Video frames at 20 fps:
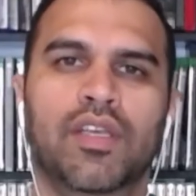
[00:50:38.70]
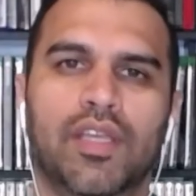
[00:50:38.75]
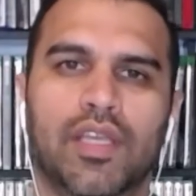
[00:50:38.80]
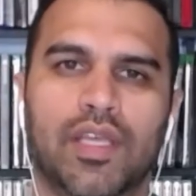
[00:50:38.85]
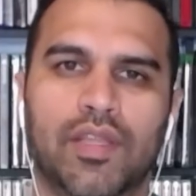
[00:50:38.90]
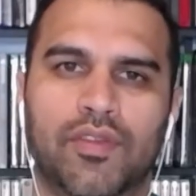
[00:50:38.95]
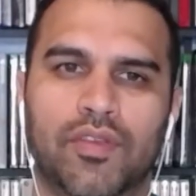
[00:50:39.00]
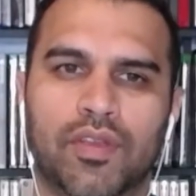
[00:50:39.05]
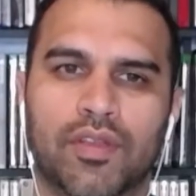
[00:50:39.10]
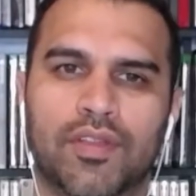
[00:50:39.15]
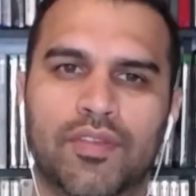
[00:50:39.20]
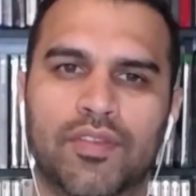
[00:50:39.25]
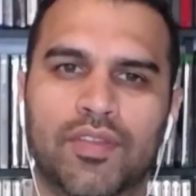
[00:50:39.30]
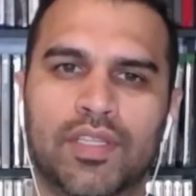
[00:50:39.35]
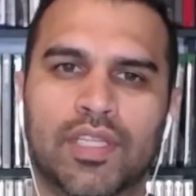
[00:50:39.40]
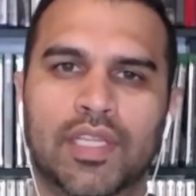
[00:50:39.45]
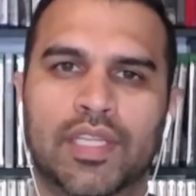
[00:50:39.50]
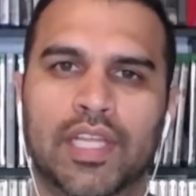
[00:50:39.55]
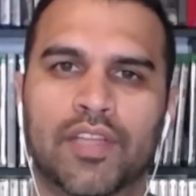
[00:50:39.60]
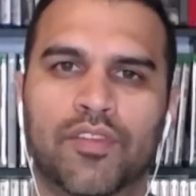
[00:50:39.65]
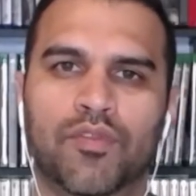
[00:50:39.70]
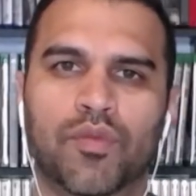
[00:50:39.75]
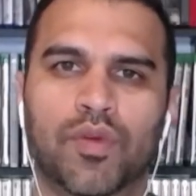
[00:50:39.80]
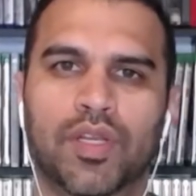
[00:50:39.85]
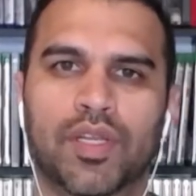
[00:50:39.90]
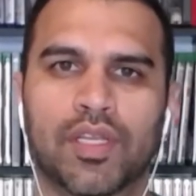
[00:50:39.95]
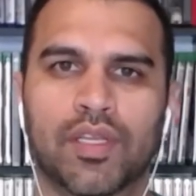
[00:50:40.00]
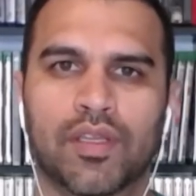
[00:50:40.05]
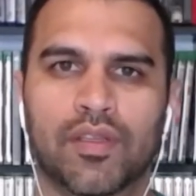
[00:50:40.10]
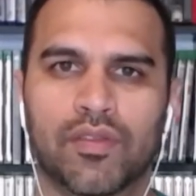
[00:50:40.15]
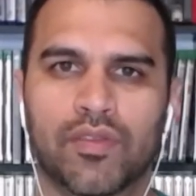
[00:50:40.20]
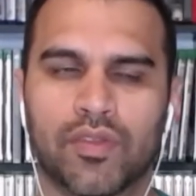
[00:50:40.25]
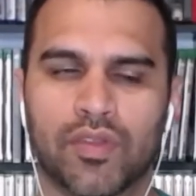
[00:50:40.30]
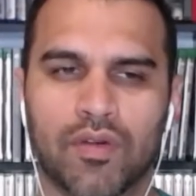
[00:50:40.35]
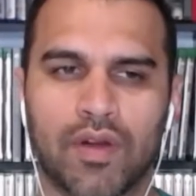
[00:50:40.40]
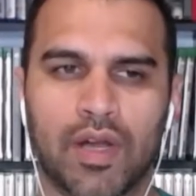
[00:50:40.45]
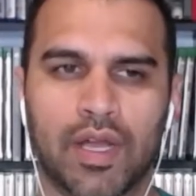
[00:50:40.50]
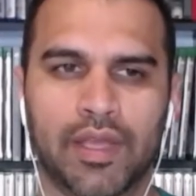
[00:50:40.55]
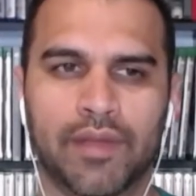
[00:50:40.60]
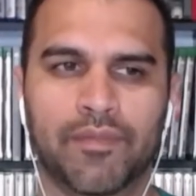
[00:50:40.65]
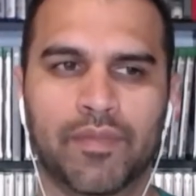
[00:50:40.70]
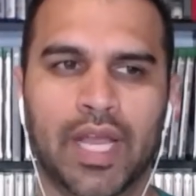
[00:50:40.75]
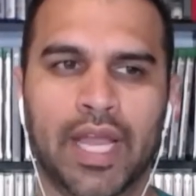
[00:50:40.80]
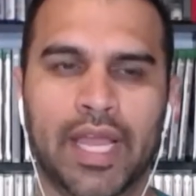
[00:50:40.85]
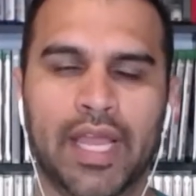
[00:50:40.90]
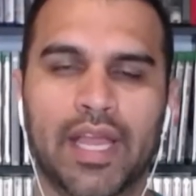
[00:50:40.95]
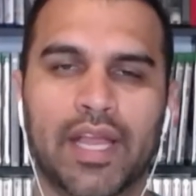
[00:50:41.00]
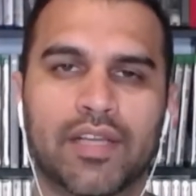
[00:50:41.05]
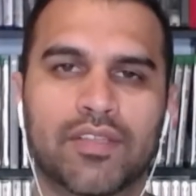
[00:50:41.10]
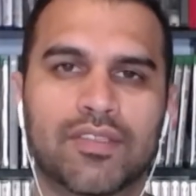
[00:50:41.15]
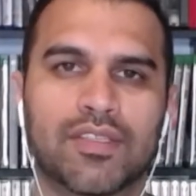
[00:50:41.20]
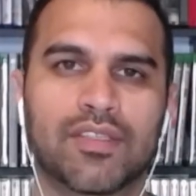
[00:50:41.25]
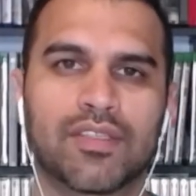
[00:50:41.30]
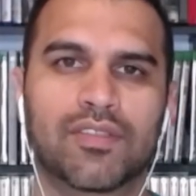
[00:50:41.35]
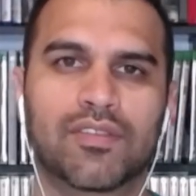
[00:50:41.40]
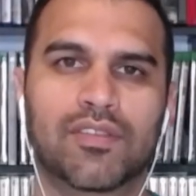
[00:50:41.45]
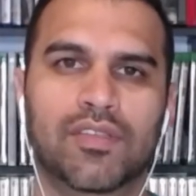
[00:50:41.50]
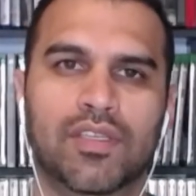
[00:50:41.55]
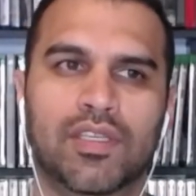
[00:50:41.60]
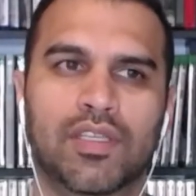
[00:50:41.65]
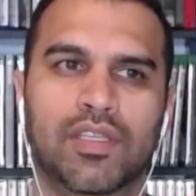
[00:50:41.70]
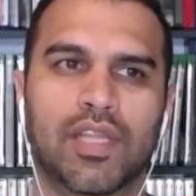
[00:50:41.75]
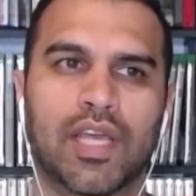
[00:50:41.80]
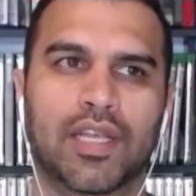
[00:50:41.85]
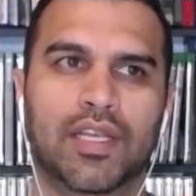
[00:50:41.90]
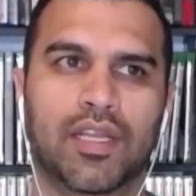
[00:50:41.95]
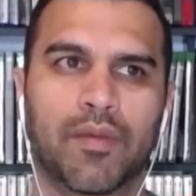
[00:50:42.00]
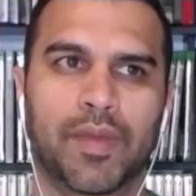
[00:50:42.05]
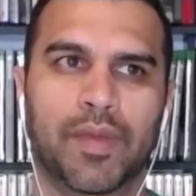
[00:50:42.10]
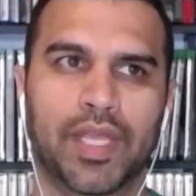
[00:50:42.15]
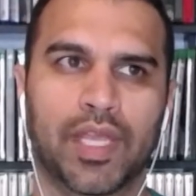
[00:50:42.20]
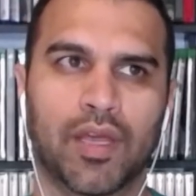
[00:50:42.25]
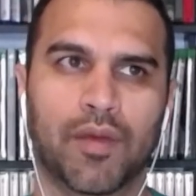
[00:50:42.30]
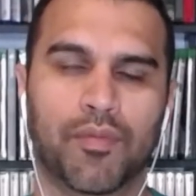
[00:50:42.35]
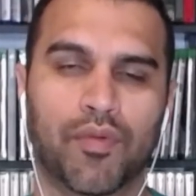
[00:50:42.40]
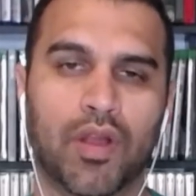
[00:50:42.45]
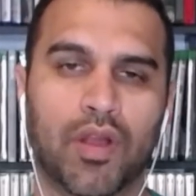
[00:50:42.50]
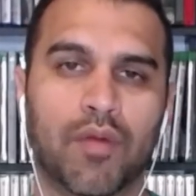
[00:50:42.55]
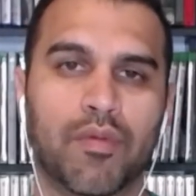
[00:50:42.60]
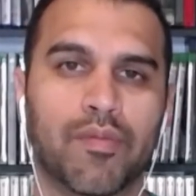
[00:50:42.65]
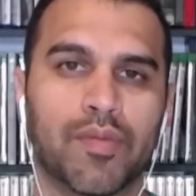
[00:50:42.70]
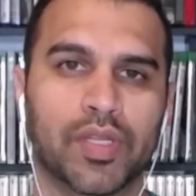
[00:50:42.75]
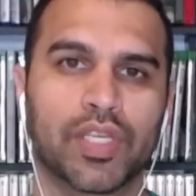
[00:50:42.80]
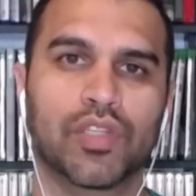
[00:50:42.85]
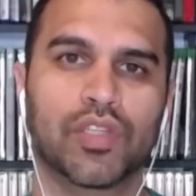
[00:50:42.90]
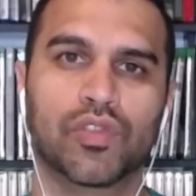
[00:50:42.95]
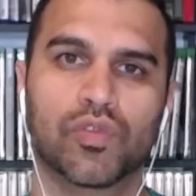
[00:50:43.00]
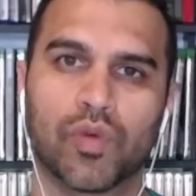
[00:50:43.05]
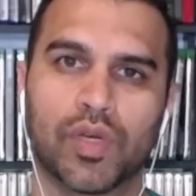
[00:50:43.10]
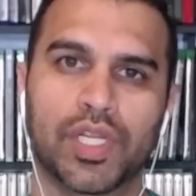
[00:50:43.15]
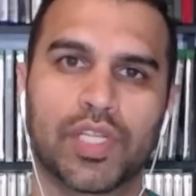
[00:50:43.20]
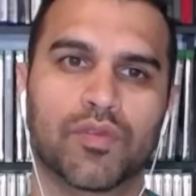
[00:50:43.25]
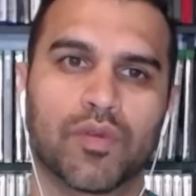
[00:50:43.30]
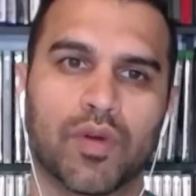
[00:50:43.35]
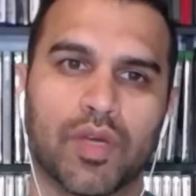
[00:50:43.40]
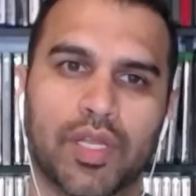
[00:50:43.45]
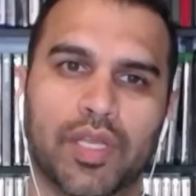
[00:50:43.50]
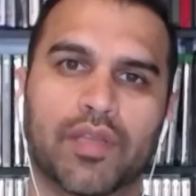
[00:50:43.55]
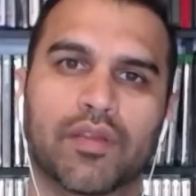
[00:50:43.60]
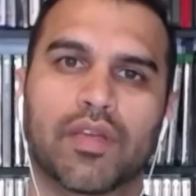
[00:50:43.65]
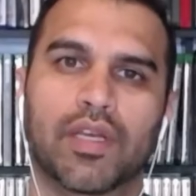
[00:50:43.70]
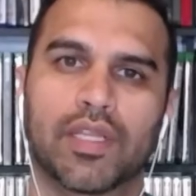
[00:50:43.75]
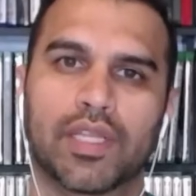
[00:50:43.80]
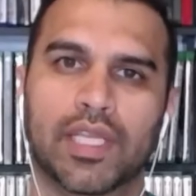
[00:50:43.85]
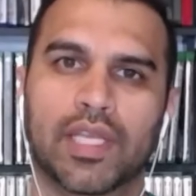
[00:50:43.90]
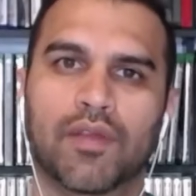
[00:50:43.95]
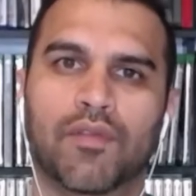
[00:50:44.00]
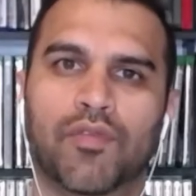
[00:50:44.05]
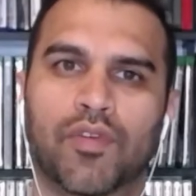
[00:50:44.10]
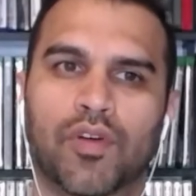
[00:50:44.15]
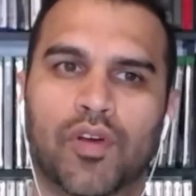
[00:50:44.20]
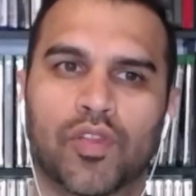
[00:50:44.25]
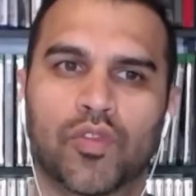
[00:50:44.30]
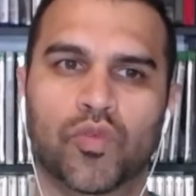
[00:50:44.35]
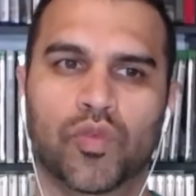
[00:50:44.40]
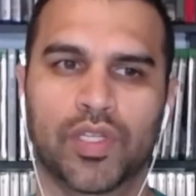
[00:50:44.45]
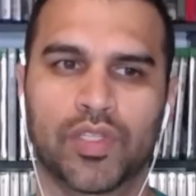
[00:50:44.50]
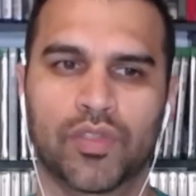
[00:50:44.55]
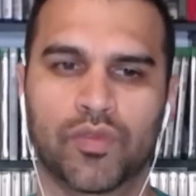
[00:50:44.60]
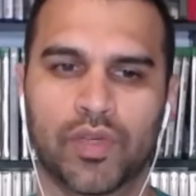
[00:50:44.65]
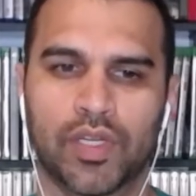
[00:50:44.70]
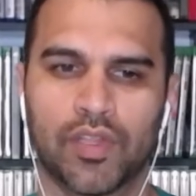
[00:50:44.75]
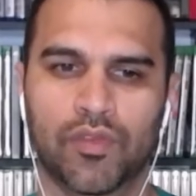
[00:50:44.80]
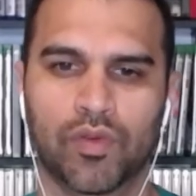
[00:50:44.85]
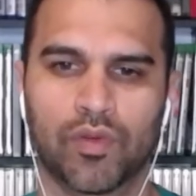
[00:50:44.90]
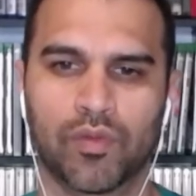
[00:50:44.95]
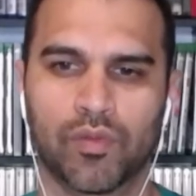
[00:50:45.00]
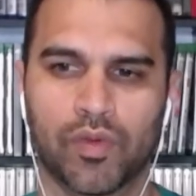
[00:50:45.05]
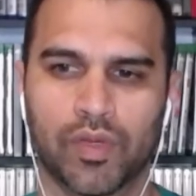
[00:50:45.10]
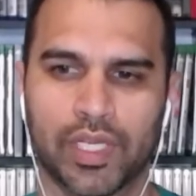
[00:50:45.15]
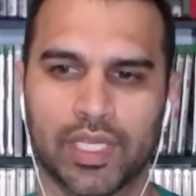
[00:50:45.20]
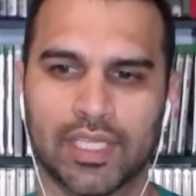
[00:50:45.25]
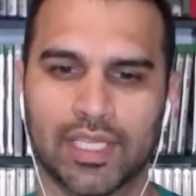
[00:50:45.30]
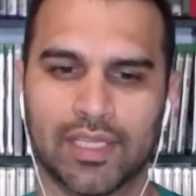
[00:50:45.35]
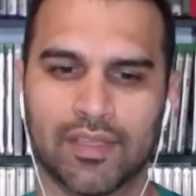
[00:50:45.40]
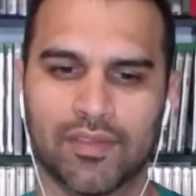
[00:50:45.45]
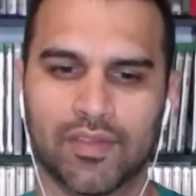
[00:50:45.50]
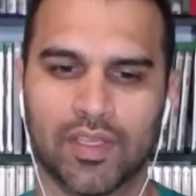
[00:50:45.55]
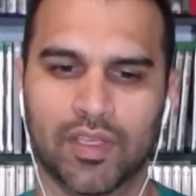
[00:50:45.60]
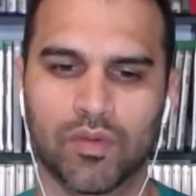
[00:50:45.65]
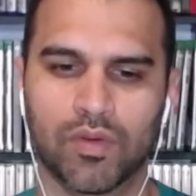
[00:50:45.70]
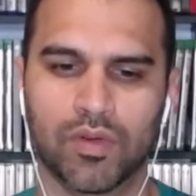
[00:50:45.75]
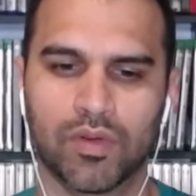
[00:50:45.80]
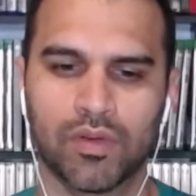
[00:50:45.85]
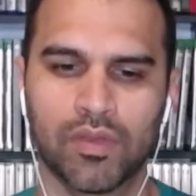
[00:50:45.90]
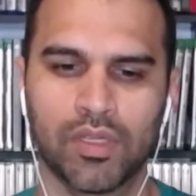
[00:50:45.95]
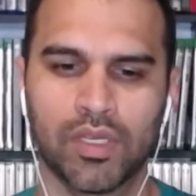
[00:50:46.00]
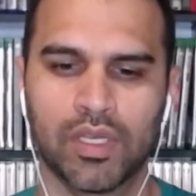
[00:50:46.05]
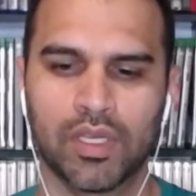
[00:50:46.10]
It's good to see that that's what it is. So I actually see that coming out probably in 2020. I think in fall 2020 is when we'll get that sequel.